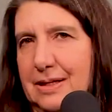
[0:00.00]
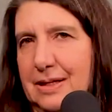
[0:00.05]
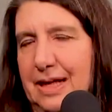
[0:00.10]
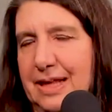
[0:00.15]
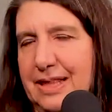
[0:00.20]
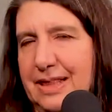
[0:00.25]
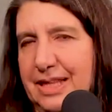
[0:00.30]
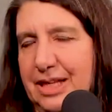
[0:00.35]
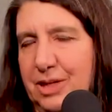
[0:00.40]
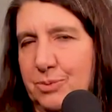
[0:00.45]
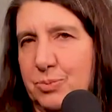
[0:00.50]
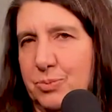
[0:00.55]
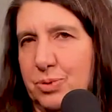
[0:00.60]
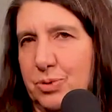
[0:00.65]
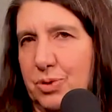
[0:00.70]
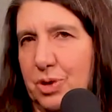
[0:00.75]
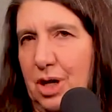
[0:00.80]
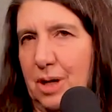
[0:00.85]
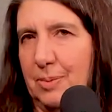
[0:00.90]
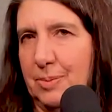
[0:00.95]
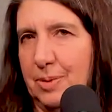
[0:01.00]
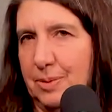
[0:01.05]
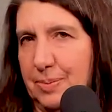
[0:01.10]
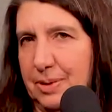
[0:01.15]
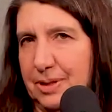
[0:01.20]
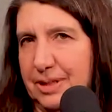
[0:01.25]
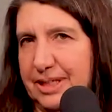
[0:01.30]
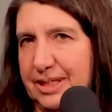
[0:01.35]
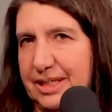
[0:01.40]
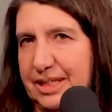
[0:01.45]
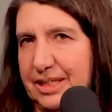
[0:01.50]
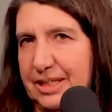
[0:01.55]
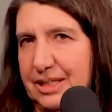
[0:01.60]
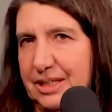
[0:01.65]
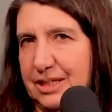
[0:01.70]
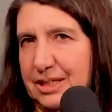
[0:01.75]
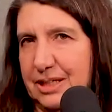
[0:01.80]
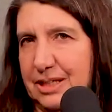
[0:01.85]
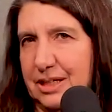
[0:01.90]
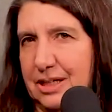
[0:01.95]
I think
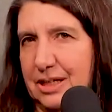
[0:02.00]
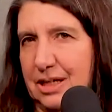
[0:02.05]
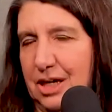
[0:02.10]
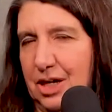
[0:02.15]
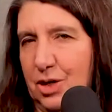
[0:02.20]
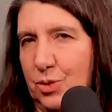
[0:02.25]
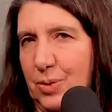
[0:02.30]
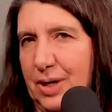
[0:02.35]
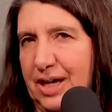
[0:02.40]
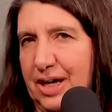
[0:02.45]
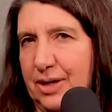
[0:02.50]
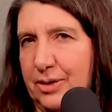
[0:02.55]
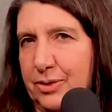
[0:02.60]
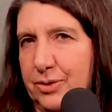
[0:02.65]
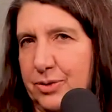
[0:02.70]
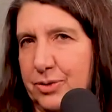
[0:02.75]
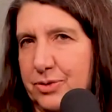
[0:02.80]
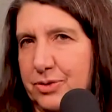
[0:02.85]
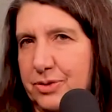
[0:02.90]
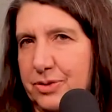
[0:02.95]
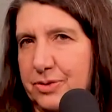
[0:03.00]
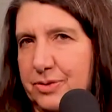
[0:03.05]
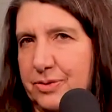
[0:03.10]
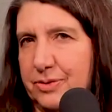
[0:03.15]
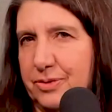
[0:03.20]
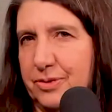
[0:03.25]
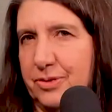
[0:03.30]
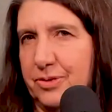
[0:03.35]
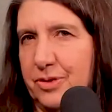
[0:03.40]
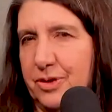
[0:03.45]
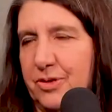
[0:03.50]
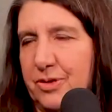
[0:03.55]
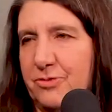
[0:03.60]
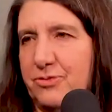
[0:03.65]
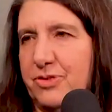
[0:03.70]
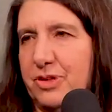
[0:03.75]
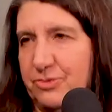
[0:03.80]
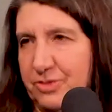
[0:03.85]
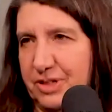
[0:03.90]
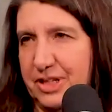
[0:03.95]
probably around
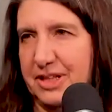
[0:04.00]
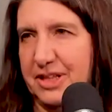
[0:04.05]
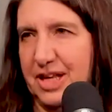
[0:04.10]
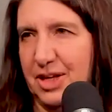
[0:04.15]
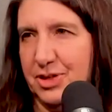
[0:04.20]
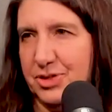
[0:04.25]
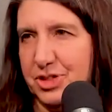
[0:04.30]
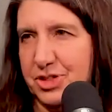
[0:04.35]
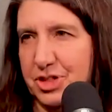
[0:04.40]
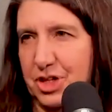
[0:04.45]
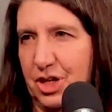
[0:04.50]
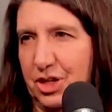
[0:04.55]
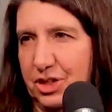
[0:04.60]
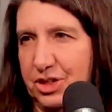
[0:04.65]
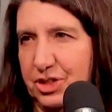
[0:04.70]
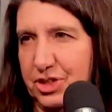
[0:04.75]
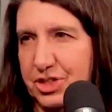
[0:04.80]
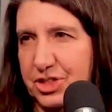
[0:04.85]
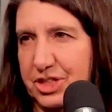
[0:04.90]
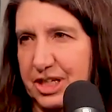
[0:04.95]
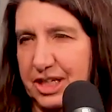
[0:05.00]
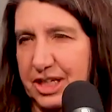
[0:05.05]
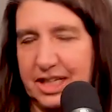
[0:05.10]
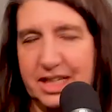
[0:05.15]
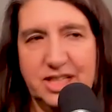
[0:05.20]
$50,000.